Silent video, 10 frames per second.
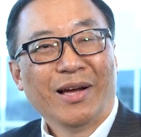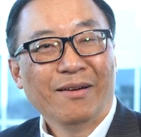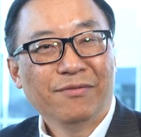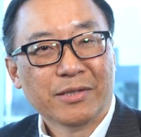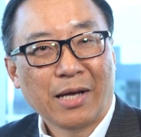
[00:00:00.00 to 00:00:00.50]

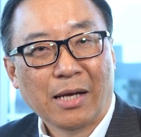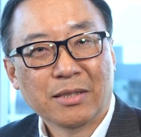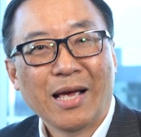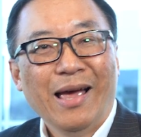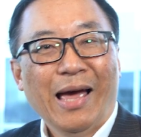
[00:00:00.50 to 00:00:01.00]

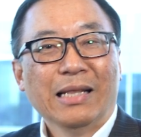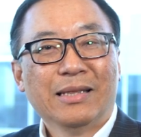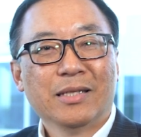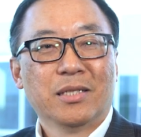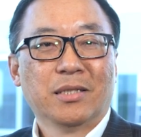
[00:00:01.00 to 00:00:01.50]
emphasize, and
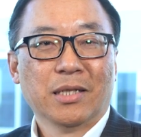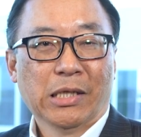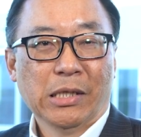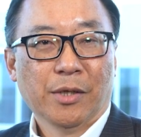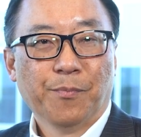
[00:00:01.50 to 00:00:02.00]
this is the
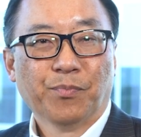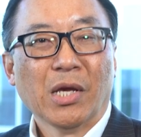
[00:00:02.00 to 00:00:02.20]
key,